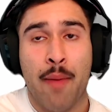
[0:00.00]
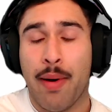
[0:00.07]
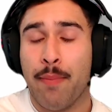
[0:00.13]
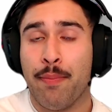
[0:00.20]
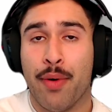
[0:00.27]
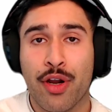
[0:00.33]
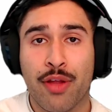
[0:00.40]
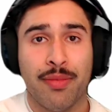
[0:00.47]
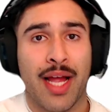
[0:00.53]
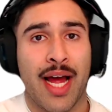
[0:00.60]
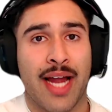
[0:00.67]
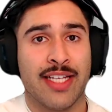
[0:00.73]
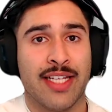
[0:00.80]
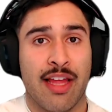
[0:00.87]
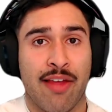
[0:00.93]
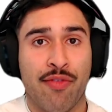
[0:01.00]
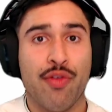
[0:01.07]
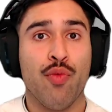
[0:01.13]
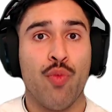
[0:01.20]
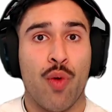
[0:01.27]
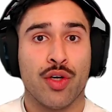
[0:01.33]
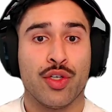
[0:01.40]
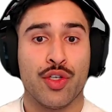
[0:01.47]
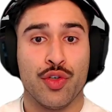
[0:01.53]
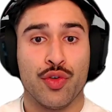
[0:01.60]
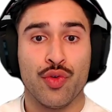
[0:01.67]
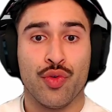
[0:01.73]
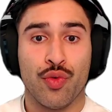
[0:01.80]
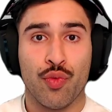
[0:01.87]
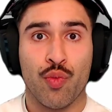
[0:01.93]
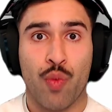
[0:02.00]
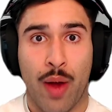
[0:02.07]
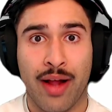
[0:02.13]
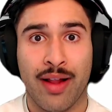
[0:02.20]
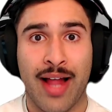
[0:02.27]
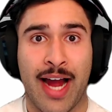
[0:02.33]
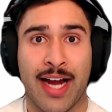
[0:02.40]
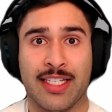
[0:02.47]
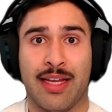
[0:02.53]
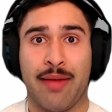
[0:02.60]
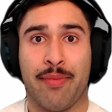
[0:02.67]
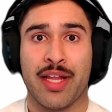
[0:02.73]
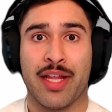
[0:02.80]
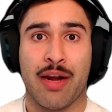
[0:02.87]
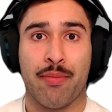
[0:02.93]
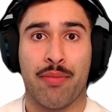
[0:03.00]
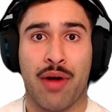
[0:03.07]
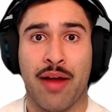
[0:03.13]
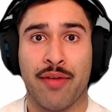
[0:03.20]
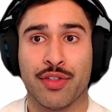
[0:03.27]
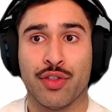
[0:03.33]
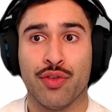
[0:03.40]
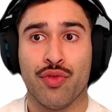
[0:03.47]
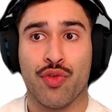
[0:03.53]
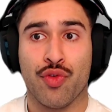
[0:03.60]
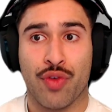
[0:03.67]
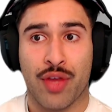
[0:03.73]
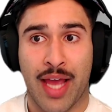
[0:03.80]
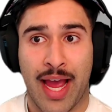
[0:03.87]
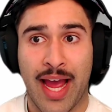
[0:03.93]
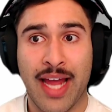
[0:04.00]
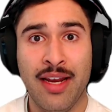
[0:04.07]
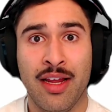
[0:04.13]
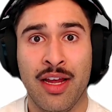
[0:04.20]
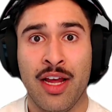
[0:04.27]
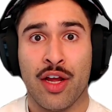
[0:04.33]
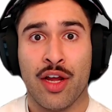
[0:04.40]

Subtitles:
But bottom line is, if you want to do well academically at a private school, you can,